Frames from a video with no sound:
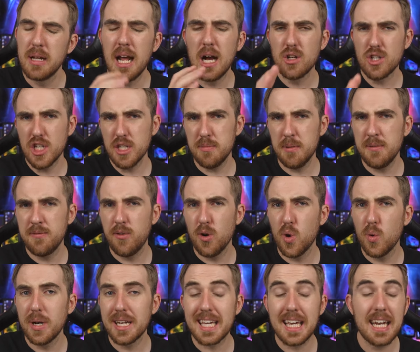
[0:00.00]
But now, just
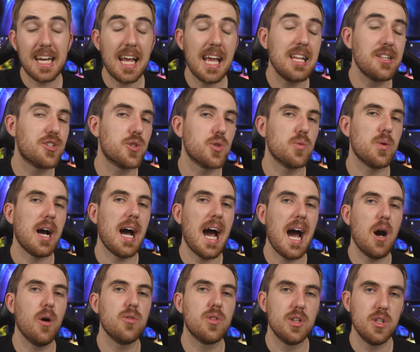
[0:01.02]
before we get into
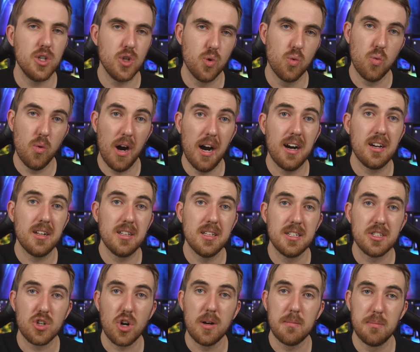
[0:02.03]
how the new
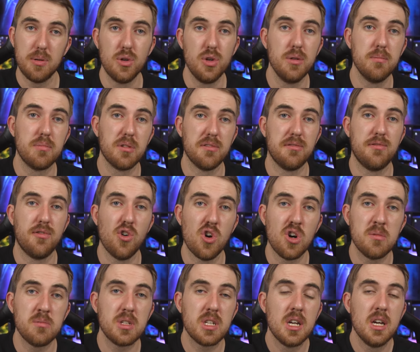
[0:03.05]
wireless Harpoon
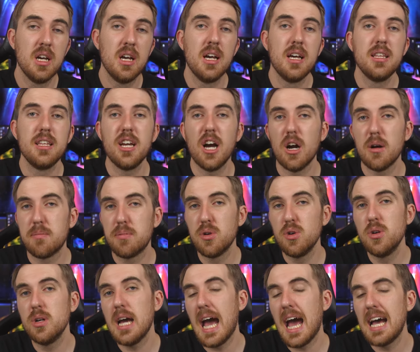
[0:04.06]
performs, the
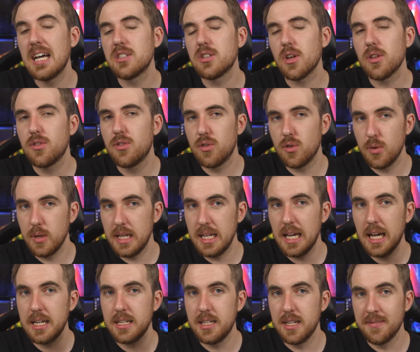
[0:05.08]
Harpoon has
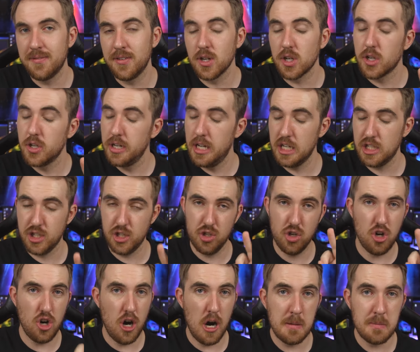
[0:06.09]
3 different
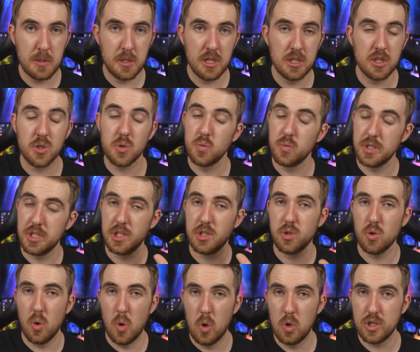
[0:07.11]
connection options, which
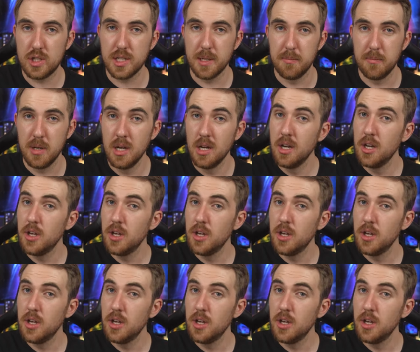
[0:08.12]
is awesome.